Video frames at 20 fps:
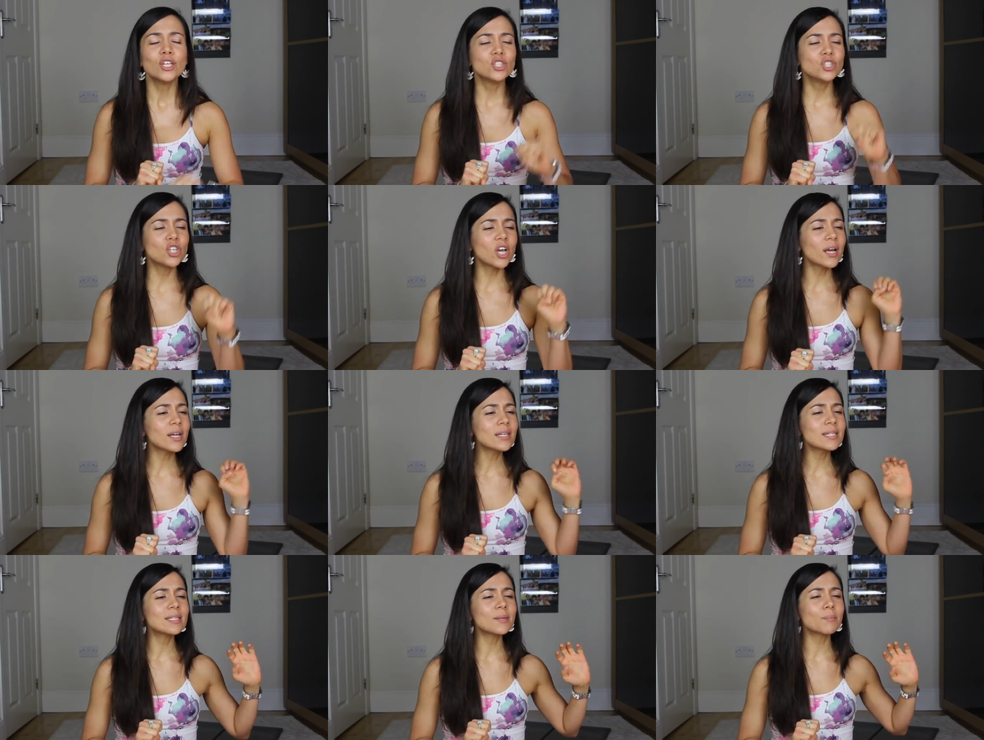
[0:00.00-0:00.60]

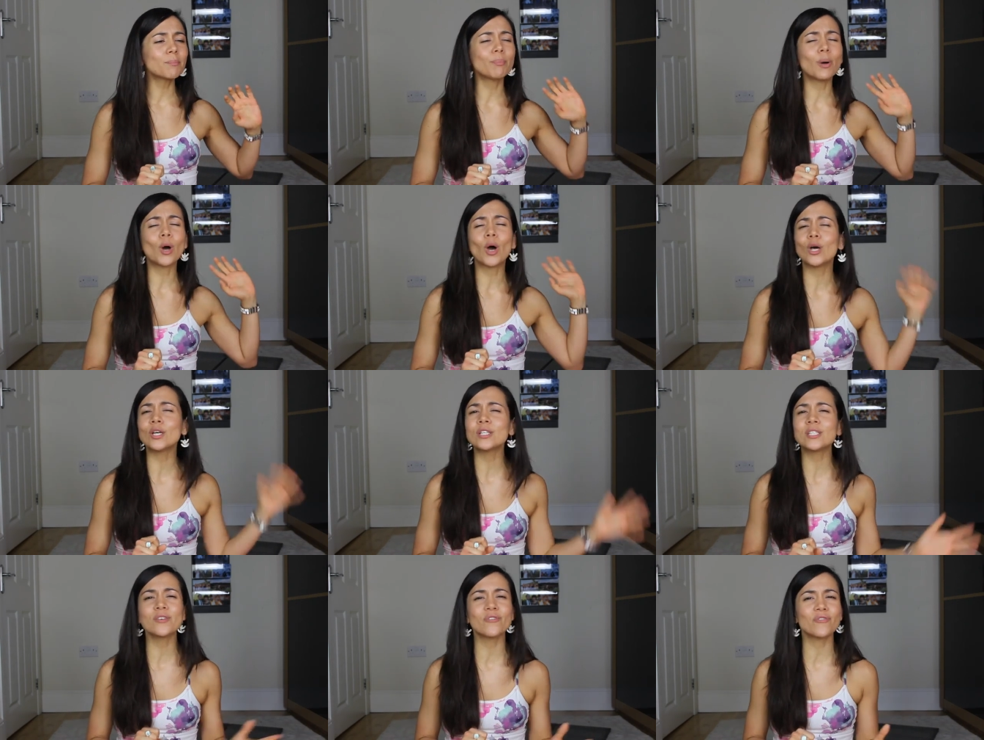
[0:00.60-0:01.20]
Just
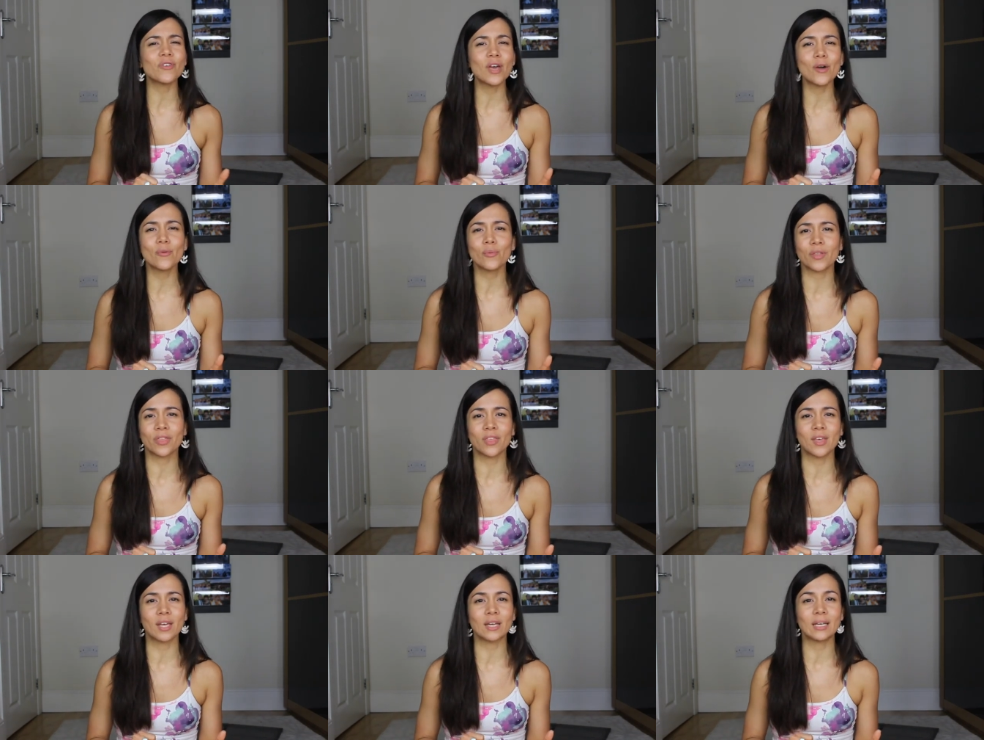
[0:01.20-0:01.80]
persevere
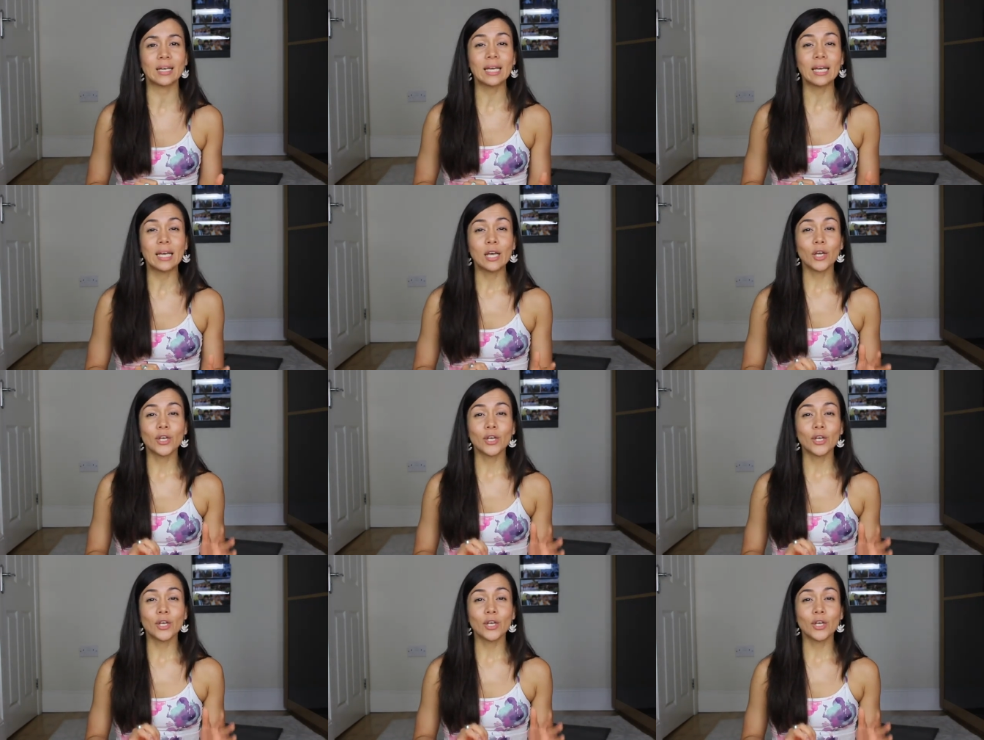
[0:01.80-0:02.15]
with it.